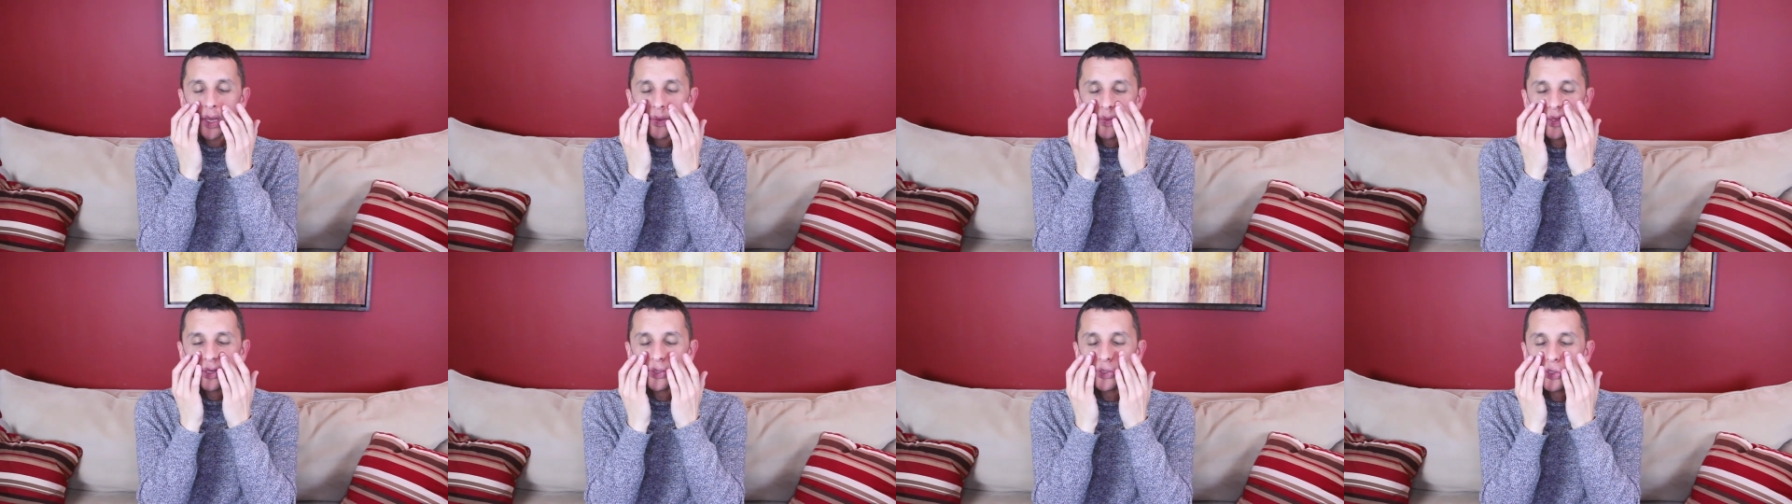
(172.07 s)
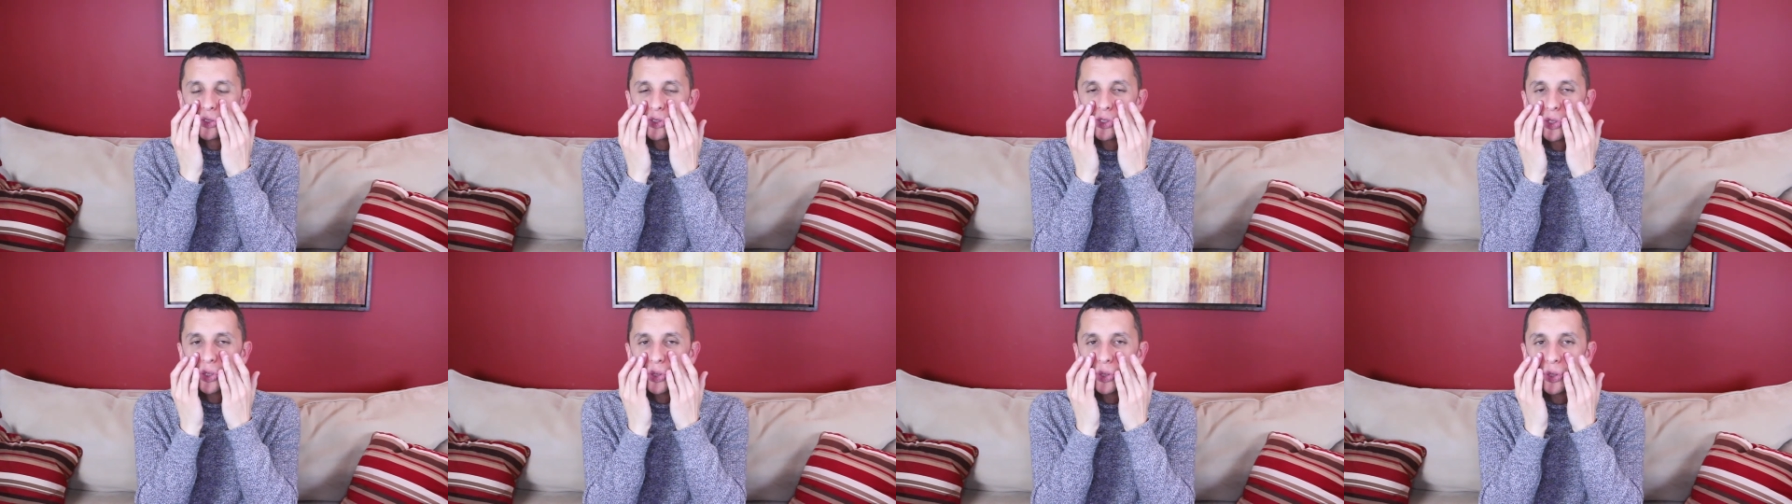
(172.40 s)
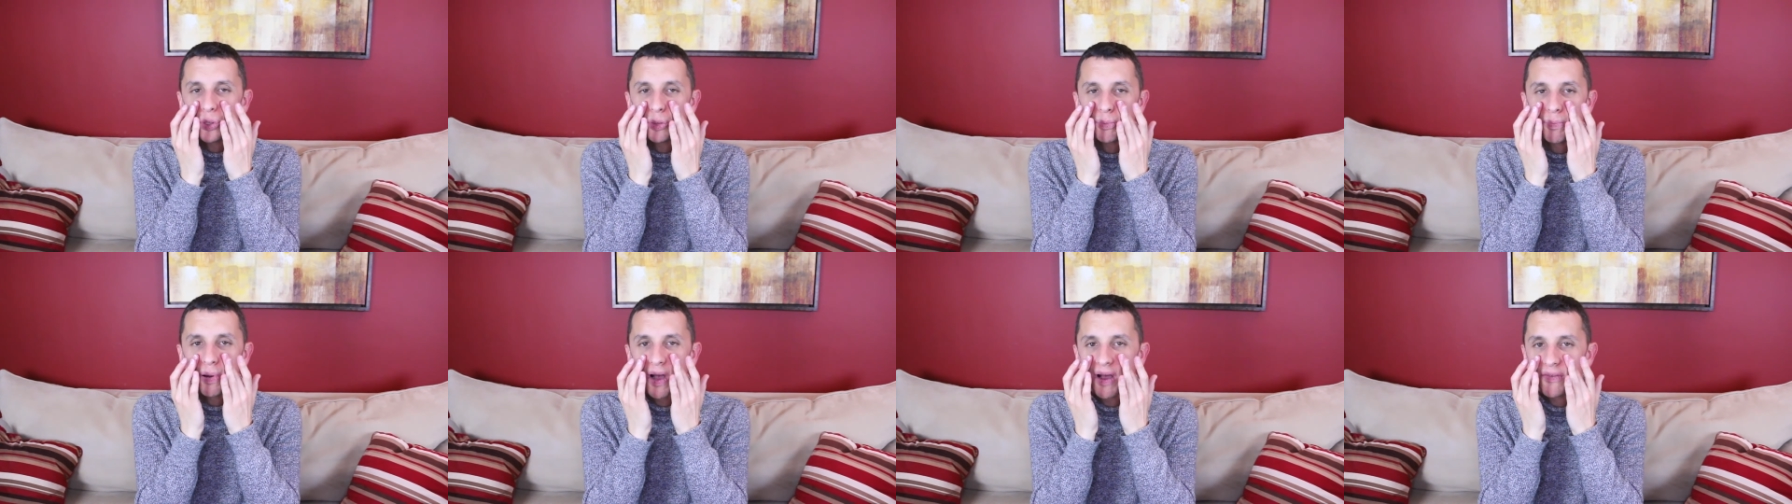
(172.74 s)
There's
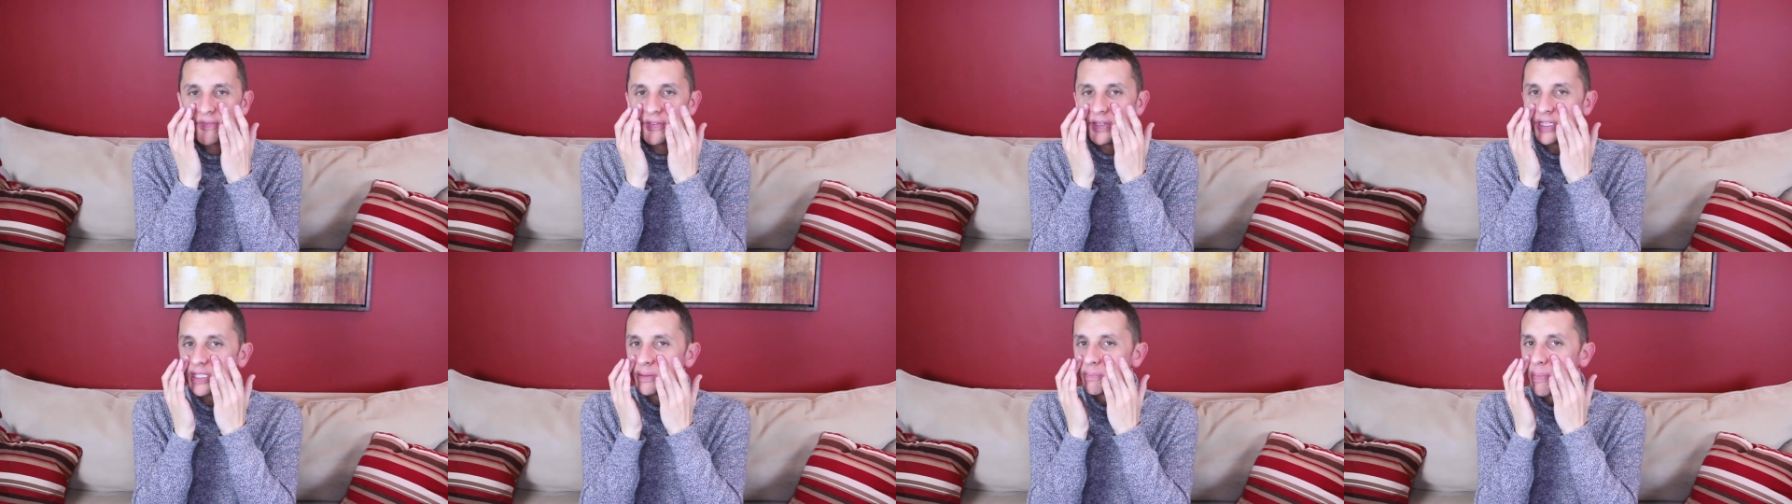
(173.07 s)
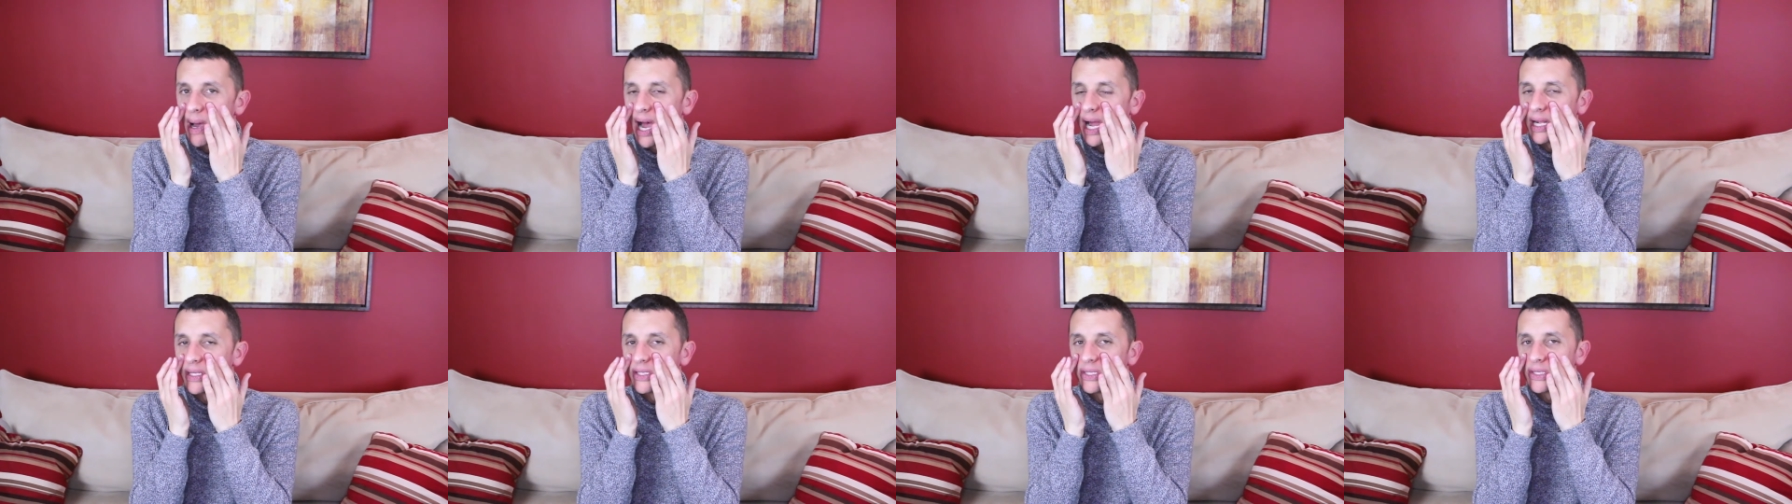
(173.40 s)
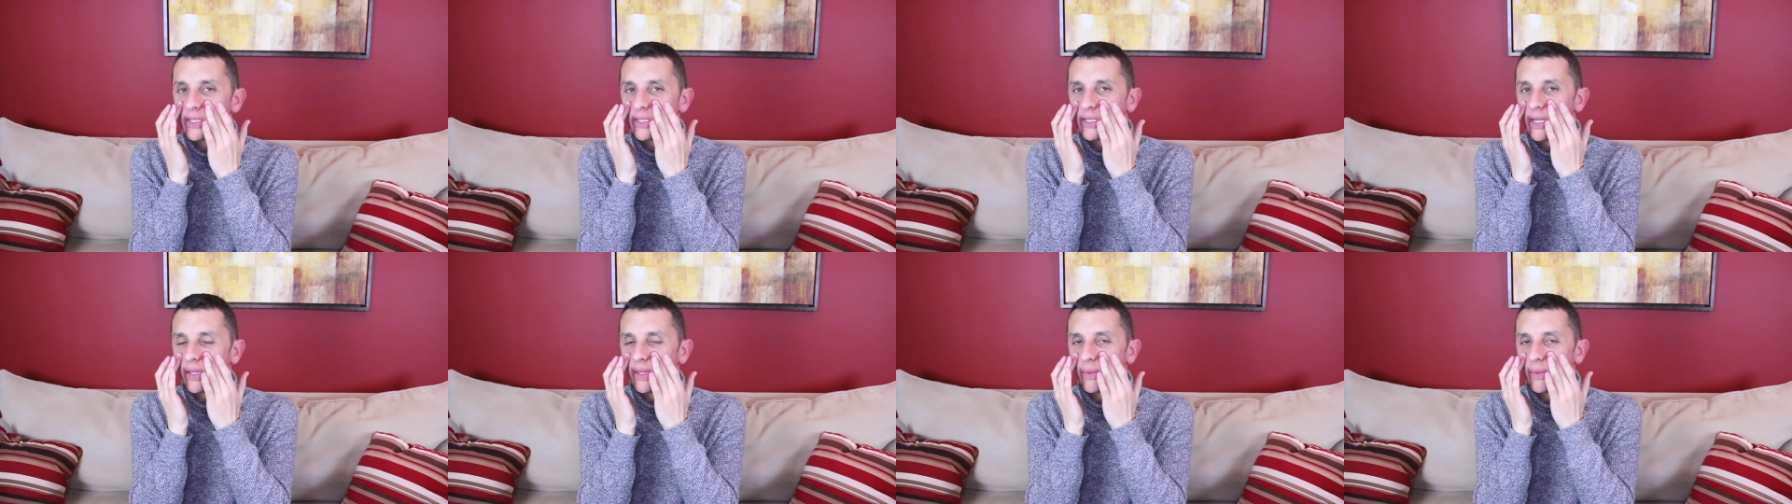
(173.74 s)
two puffy spots,